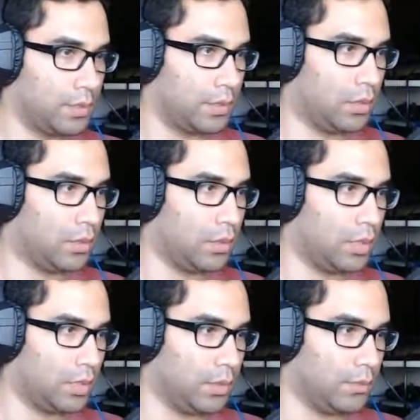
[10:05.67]

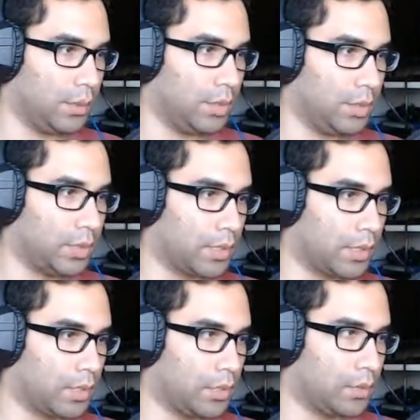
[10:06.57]
Duotine. My pills are
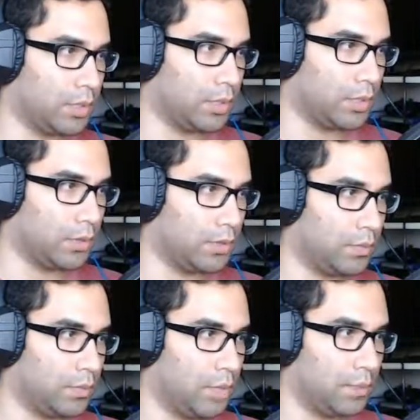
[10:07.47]
called Duotine too.
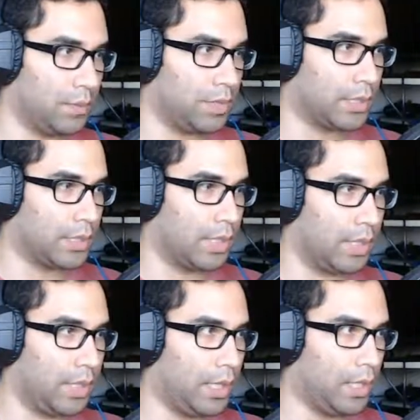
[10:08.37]
Mother must
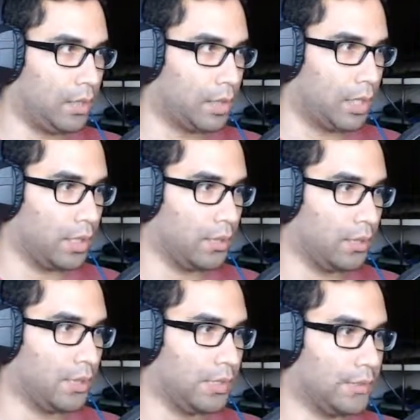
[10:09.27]
die. Okay.
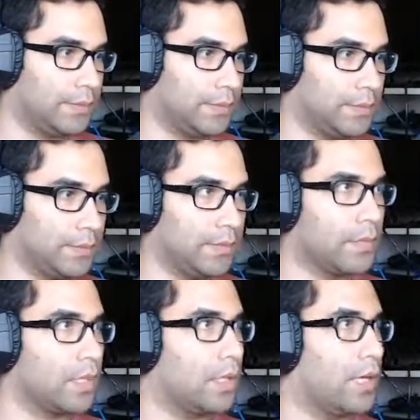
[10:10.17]

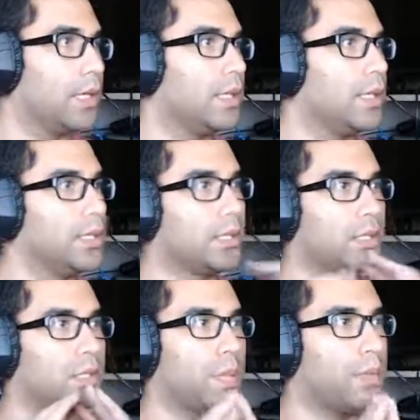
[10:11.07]
Alright.
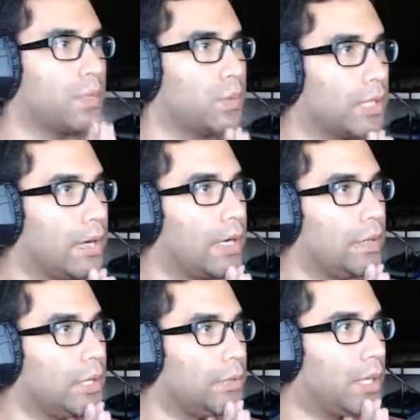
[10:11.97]
Sister promise. We, Clara and
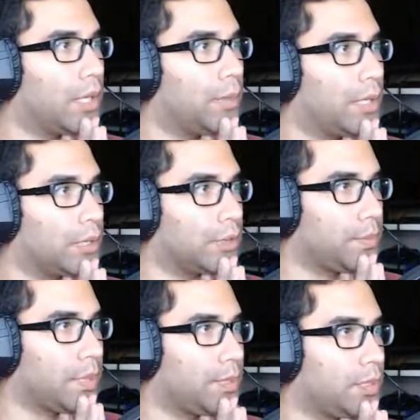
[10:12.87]
Mia Bahamut,
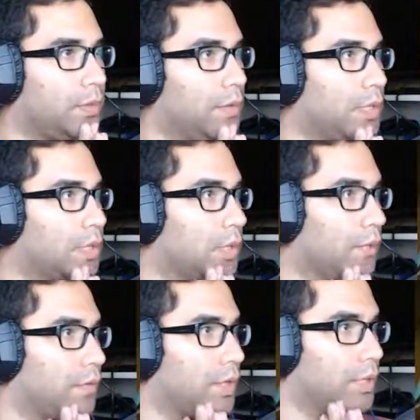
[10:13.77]
promise to revenge the
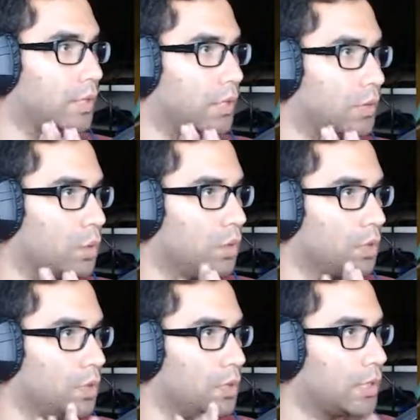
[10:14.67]
unfair destiny that were
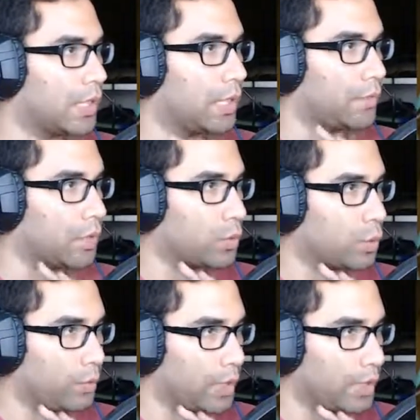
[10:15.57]
decided for us
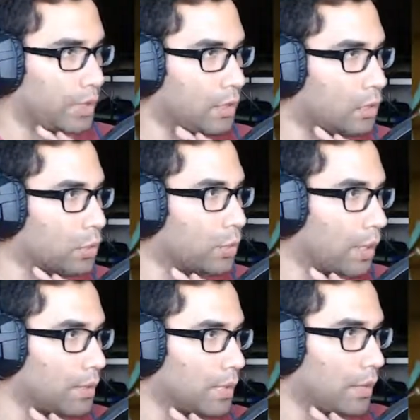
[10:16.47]
with blood and tears. We
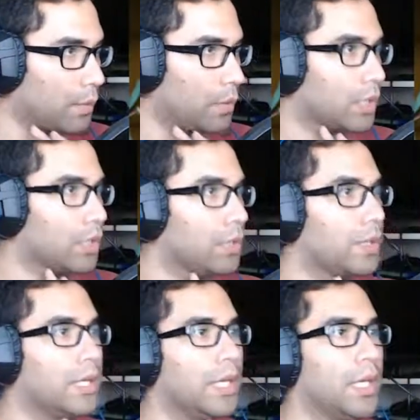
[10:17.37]
promise that we will kill him
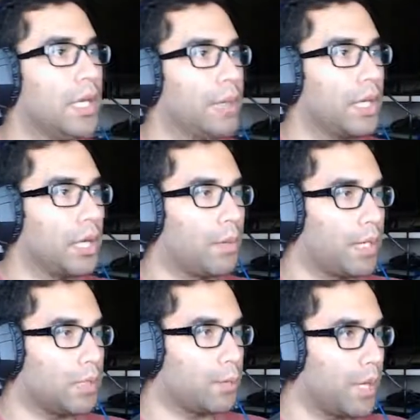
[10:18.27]
and bring our
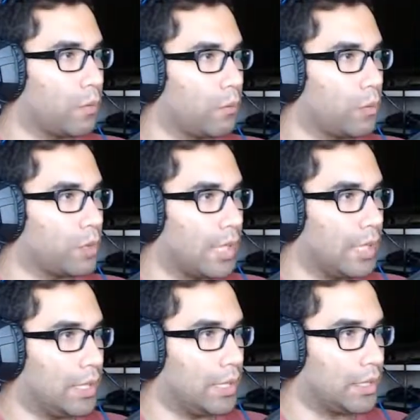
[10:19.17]
bodies back. We won't
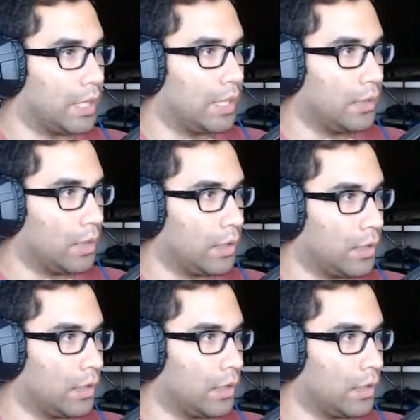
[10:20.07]
stand this any longer.